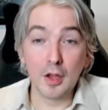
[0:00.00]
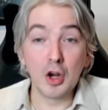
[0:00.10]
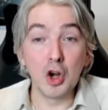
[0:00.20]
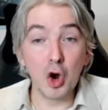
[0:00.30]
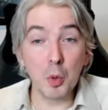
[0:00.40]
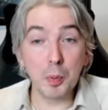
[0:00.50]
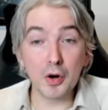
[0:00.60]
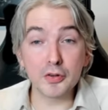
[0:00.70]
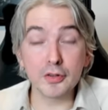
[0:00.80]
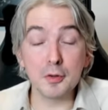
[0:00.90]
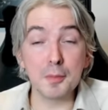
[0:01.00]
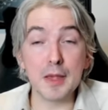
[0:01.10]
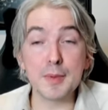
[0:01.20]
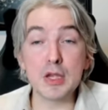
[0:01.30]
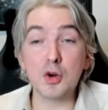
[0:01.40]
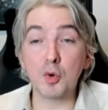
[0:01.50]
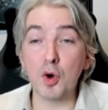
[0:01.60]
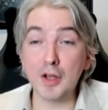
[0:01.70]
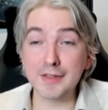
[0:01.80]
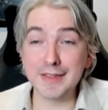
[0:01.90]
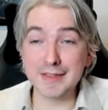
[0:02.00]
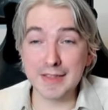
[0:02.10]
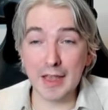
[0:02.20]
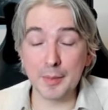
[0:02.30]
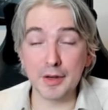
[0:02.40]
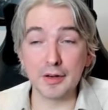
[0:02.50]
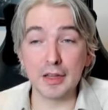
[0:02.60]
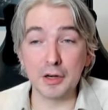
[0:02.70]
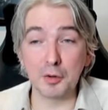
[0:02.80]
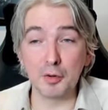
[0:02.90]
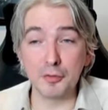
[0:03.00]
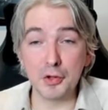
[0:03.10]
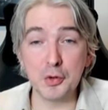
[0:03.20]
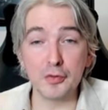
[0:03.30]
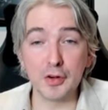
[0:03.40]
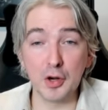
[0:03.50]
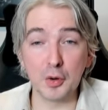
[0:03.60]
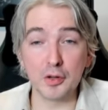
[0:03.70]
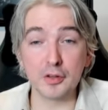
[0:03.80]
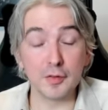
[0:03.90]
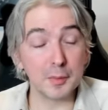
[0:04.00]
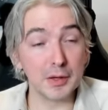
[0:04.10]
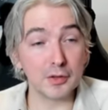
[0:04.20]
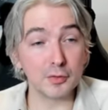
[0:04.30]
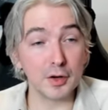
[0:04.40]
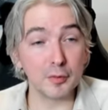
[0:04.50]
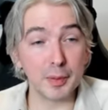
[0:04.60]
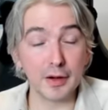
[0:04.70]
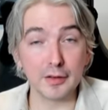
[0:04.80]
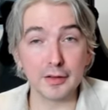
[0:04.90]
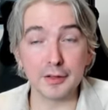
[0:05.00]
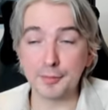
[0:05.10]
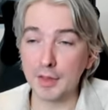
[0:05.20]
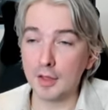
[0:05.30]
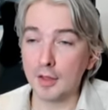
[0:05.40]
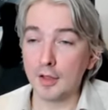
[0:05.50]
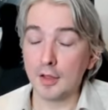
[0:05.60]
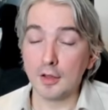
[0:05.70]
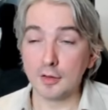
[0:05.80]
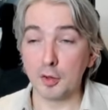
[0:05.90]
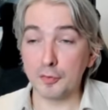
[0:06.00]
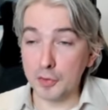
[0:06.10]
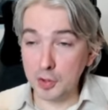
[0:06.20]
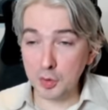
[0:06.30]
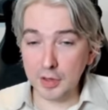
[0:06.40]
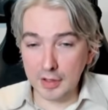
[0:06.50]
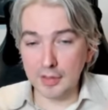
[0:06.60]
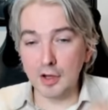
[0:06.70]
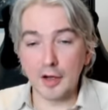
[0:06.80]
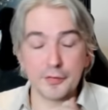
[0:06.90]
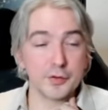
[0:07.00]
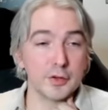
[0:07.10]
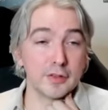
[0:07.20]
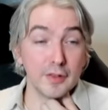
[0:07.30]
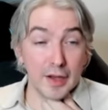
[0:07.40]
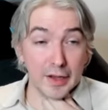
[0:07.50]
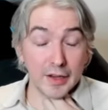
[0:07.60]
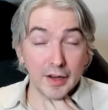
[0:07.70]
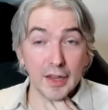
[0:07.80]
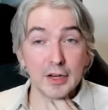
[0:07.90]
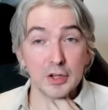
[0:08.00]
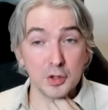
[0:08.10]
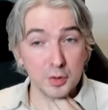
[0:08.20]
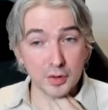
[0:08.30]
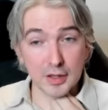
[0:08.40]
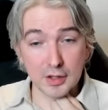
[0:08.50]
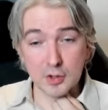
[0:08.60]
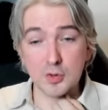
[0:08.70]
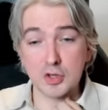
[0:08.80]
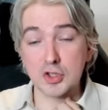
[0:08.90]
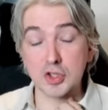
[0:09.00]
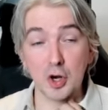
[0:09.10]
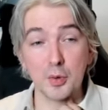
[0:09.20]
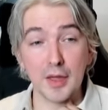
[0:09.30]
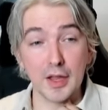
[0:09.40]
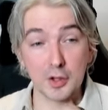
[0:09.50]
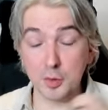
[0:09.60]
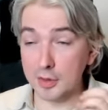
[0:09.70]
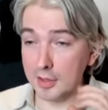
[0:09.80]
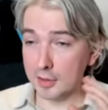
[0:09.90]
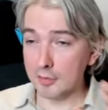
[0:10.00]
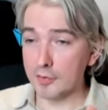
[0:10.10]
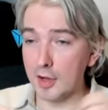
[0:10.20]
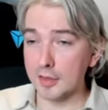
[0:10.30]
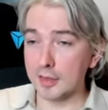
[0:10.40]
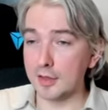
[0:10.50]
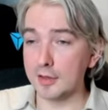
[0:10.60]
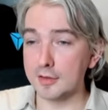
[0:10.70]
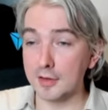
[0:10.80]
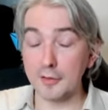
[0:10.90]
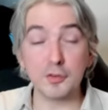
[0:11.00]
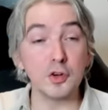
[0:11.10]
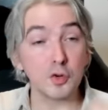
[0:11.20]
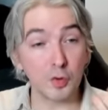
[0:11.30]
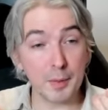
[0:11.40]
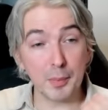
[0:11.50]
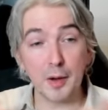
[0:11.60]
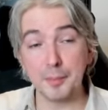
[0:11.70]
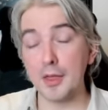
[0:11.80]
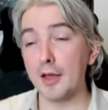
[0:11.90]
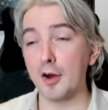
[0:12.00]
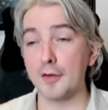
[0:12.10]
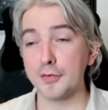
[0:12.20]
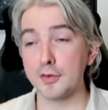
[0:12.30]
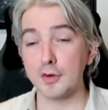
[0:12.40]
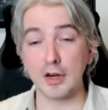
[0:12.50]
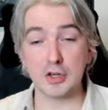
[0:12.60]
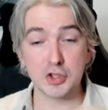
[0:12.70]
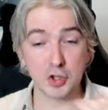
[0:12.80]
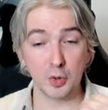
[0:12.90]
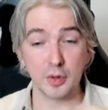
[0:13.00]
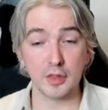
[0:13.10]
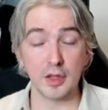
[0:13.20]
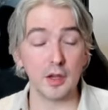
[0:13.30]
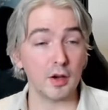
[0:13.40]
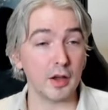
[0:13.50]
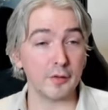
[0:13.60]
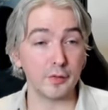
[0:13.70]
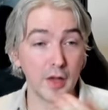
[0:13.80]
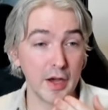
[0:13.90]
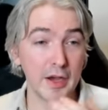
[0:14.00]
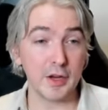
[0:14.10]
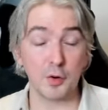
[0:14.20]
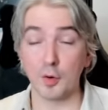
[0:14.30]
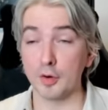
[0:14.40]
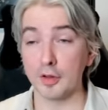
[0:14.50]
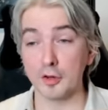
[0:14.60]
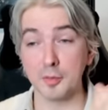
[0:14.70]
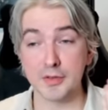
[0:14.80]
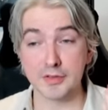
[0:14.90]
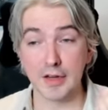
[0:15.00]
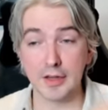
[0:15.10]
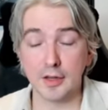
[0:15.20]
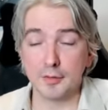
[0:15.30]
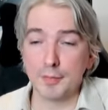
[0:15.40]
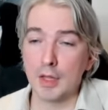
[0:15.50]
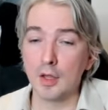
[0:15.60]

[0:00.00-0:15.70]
No person may be cross-examined in a review of a notice of administrative penalty. So if you think the officer is lying and you think you can show that, you think you've got the stuff to trip up that officer and show that they have lied or that they're mistaken,